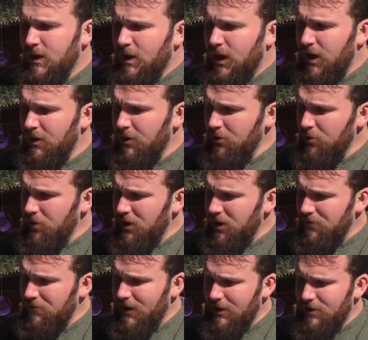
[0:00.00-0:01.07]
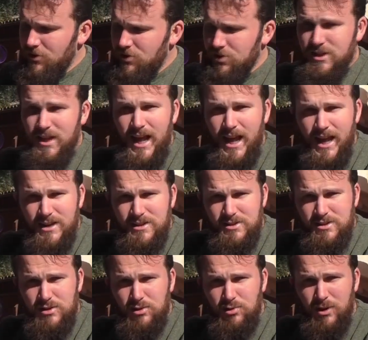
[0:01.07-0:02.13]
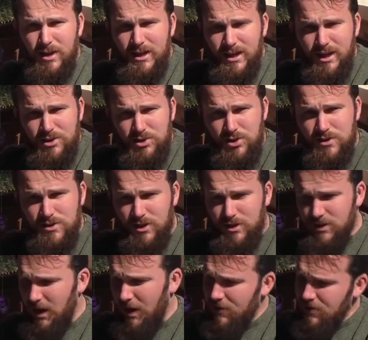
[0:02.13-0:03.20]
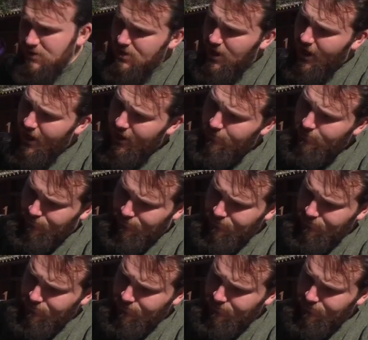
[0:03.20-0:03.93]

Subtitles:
Another great advantage is it has gradations down the side